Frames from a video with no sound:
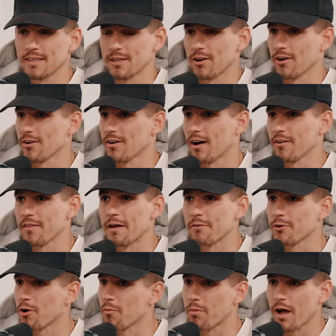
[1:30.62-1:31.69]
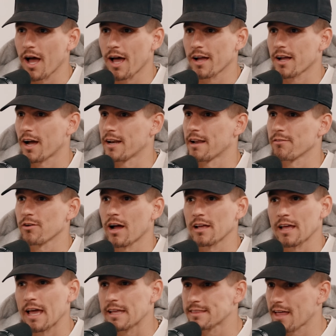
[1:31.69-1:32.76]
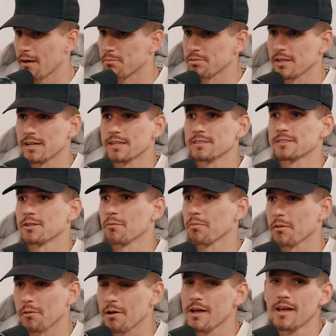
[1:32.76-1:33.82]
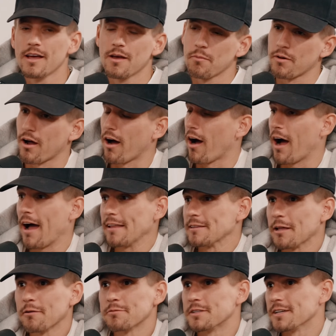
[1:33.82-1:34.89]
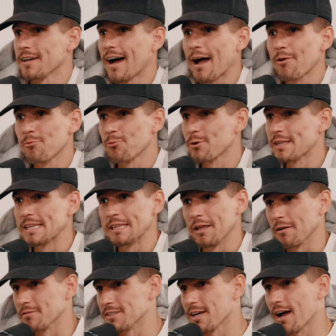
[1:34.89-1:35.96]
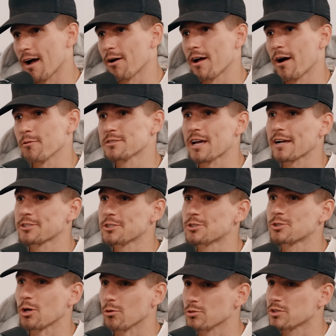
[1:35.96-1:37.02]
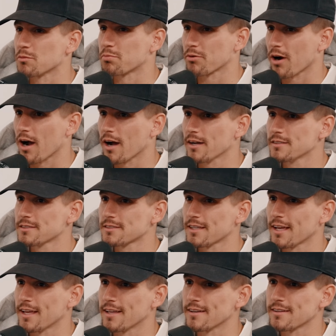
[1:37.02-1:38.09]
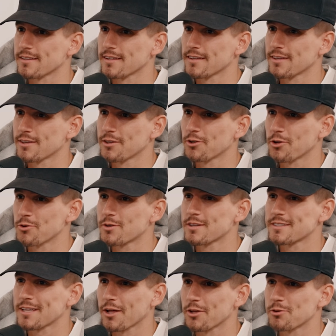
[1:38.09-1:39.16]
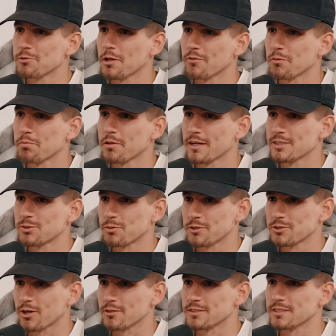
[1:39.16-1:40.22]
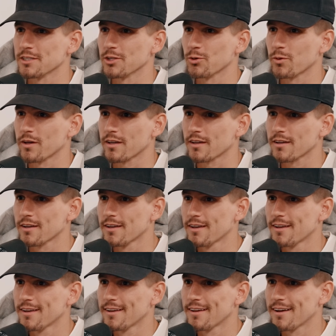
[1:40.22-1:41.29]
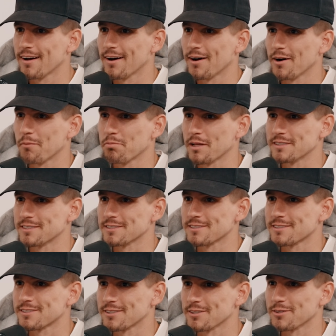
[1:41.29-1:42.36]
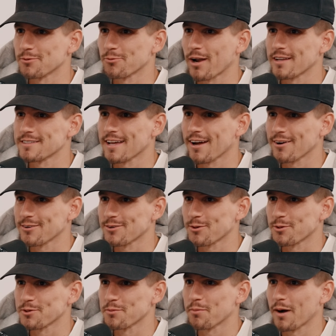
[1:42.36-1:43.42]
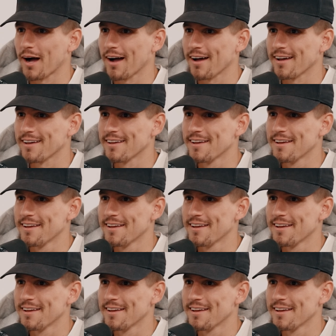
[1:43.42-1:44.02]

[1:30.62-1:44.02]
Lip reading: You know, I'll never go back. I hate that place, you know, but I loved it. I really loved it. I was actually so surprised. And, you know, you can tell you love a place when you start Zillowing places to rent out or to buy.